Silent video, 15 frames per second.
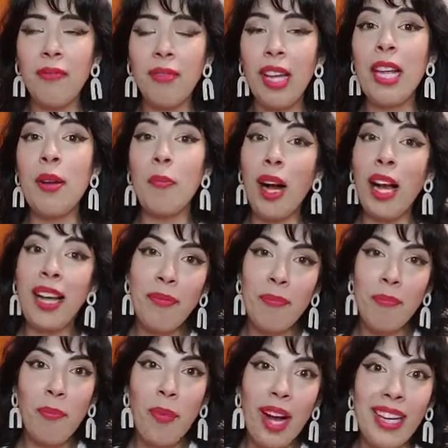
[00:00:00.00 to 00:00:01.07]
in my
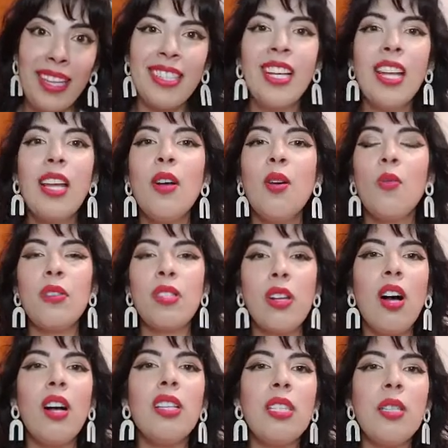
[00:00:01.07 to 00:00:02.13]
mind, was
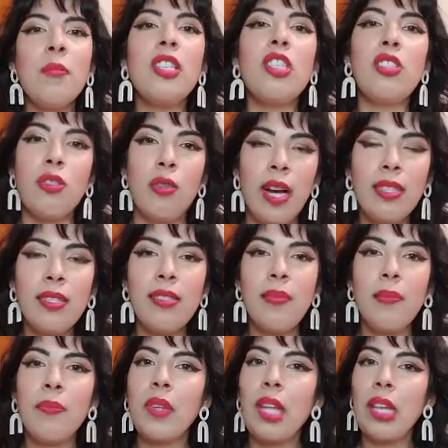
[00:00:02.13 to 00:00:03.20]
causing me
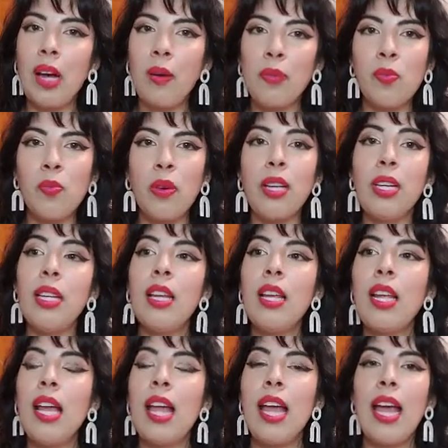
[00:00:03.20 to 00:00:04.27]
stress. That was one.
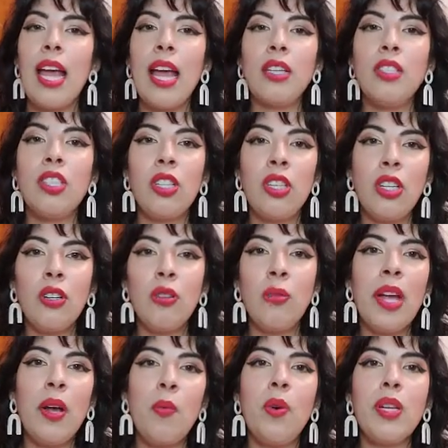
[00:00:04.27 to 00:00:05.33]
And 2,
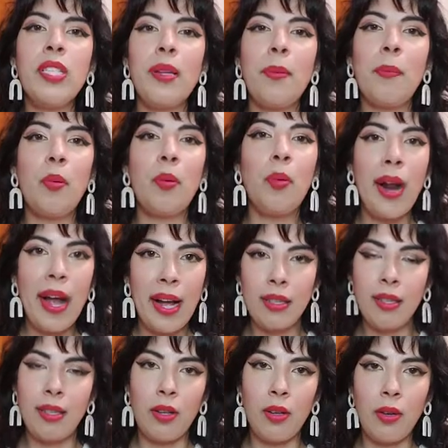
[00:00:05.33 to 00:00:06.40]
it wasn't
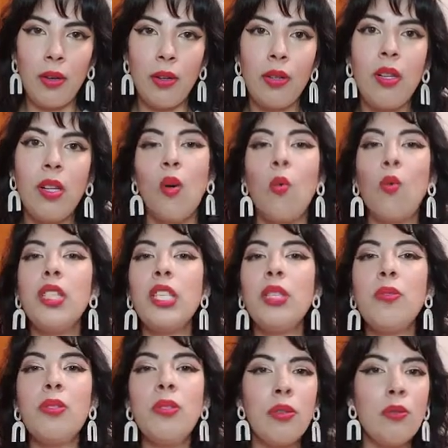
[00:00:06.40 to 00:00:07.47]
practical. When you
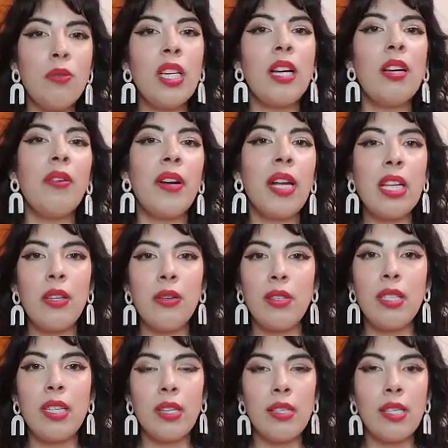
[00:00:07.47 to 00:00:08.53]
do decorate your
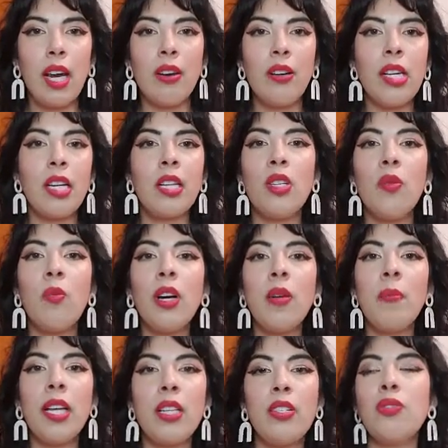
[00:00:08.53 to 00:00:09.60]
desk area, you want to
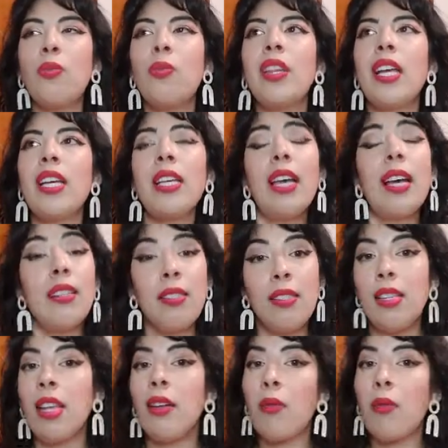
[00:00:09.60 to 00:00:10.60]
make sure that, yes, it